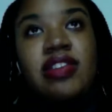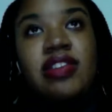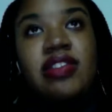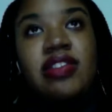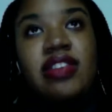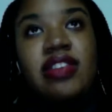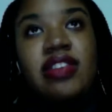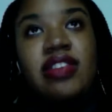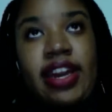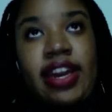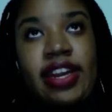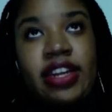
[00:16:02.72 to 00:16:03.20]
or
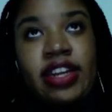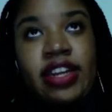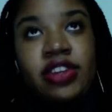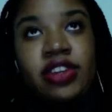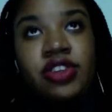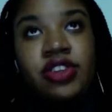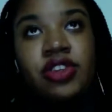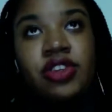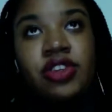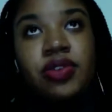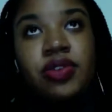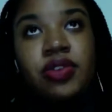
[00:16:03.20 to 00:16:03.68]
the
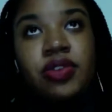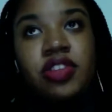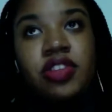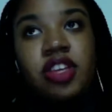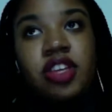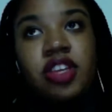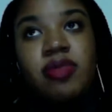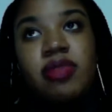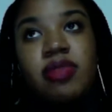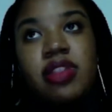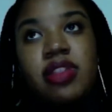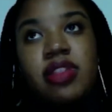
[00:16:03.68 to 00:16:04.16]
desire to
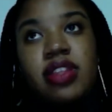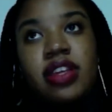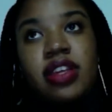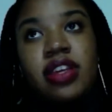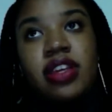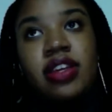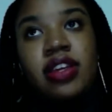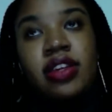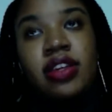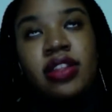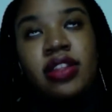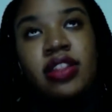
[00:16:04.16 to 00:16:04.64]
do
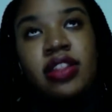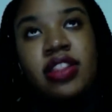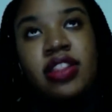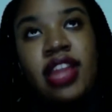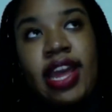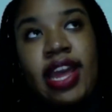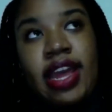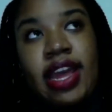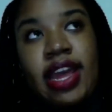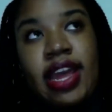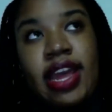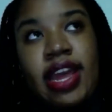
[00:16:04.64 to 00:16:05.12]
something,
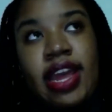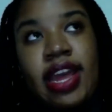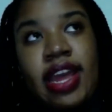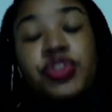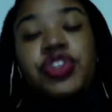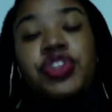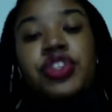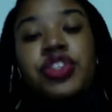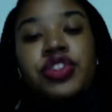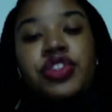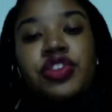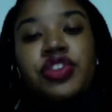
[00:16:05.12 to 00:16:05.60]

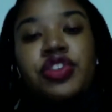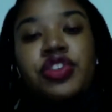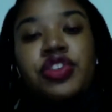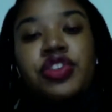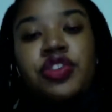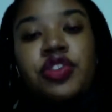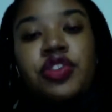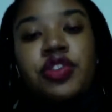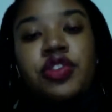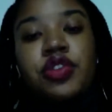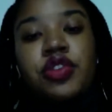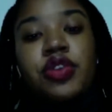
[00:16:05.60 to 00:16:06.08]
then you
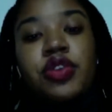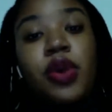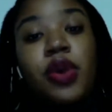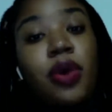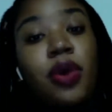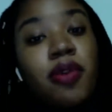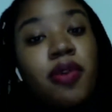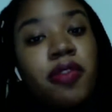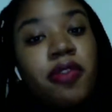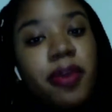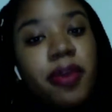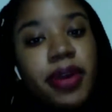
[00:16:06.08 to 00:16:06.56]
should
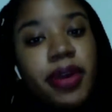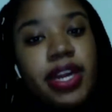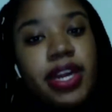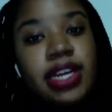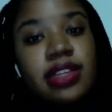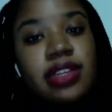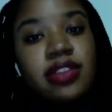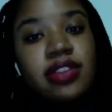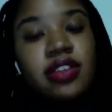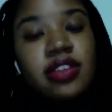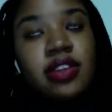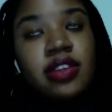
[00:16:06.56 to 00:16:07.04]
just go for
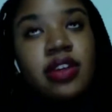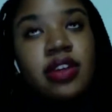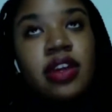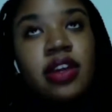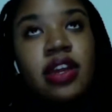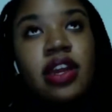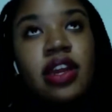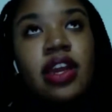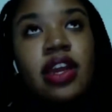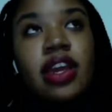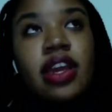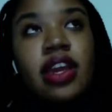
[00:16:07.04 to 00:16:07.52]
it.
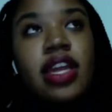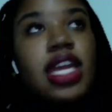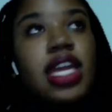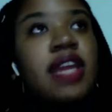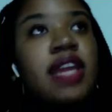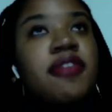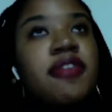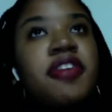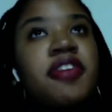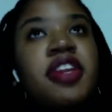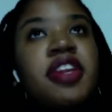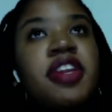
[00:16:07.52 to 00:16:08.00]

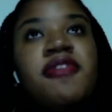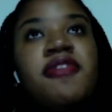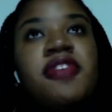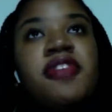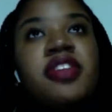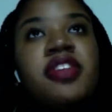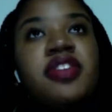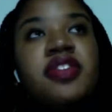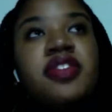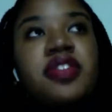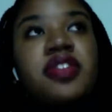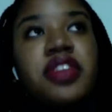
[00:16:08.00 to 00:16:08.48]
Even if
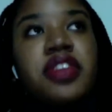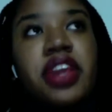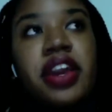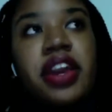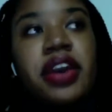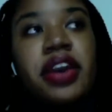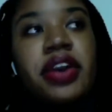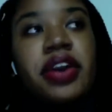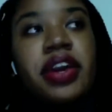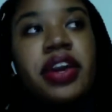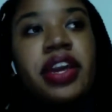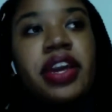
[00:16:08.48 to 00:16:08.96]
it's
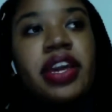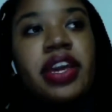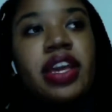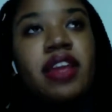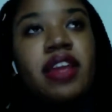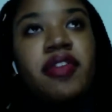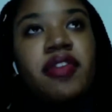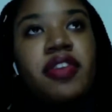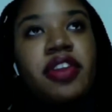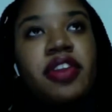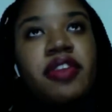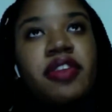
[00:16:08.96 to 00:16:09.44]
scary,
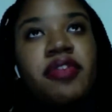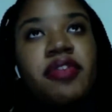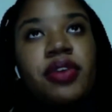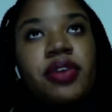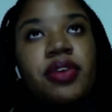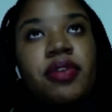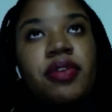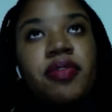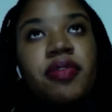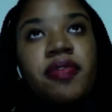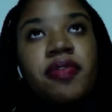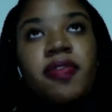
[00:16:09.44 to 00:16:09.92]
even if you
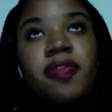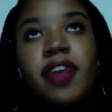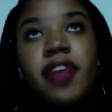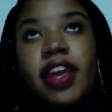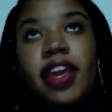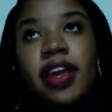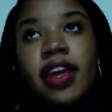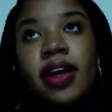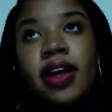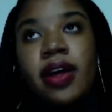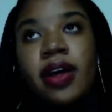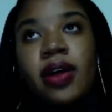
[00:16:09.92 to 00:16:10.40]
feel like you'll
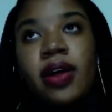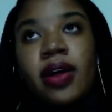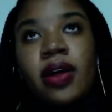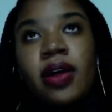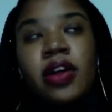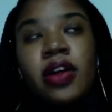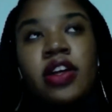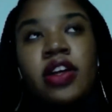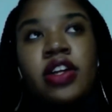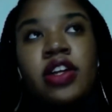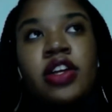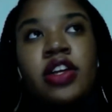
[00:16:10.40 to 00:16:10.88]

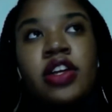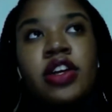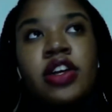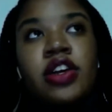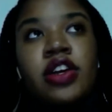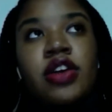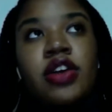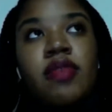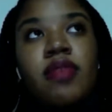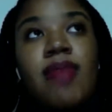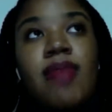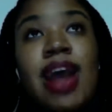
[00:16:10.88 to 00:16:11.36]
fail,
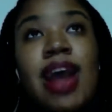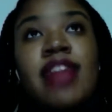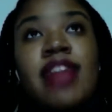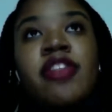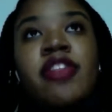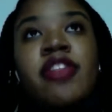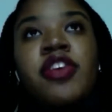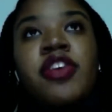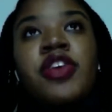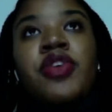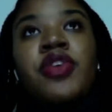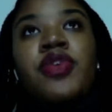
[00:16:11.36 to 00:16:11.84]

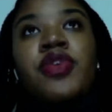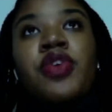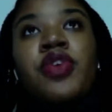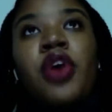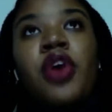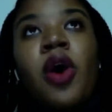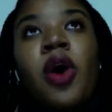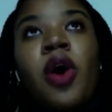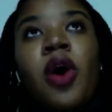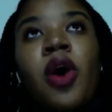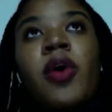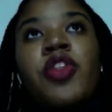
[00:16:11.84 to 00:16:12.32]
rather you
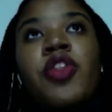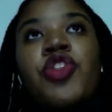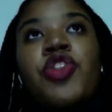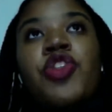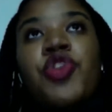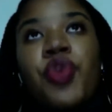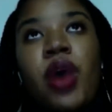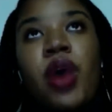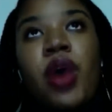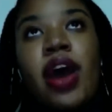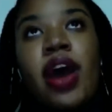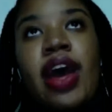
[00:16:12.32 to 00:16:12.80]
go and
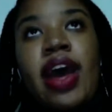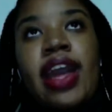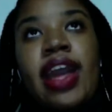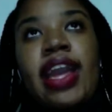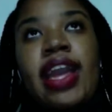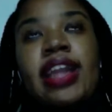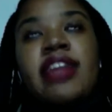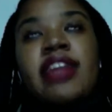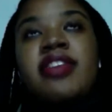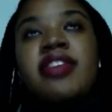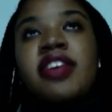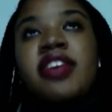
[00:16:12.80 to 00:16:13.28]
try and
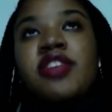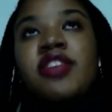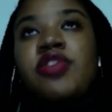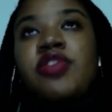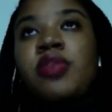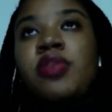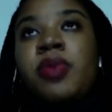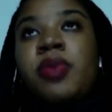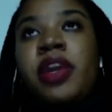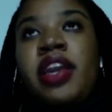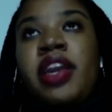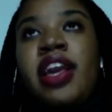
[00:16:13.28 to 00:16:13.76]
it doesn't
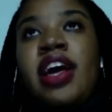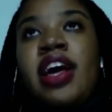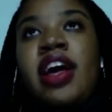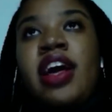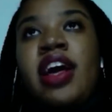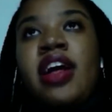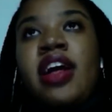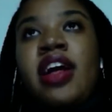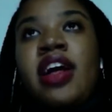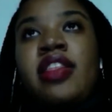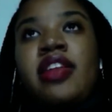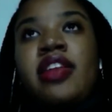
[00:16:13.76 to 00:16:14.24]
work
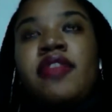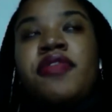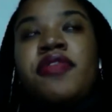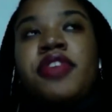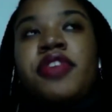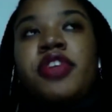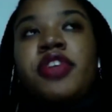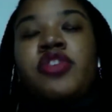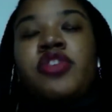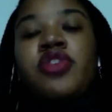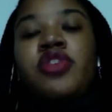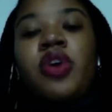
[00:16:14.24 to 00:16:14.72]
out than for you
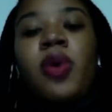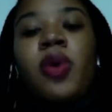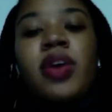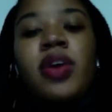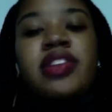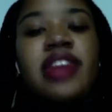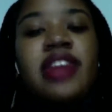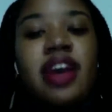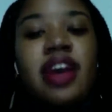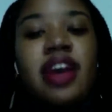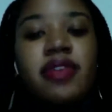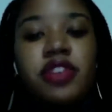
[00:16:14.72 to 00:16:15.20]
to always
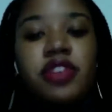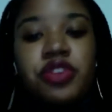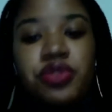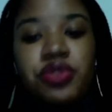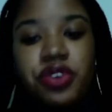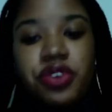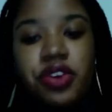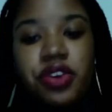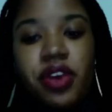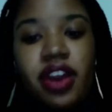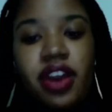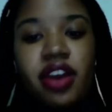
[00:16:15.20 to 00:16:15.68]
have this
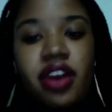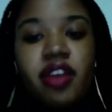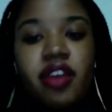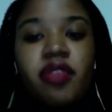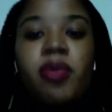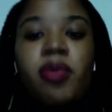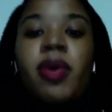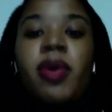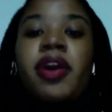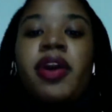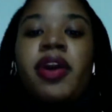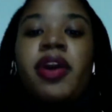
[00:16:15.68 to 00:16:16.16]
regret of
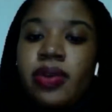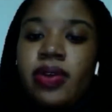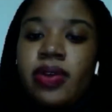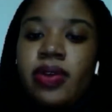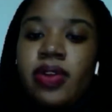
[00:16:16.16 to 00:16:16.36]
what if.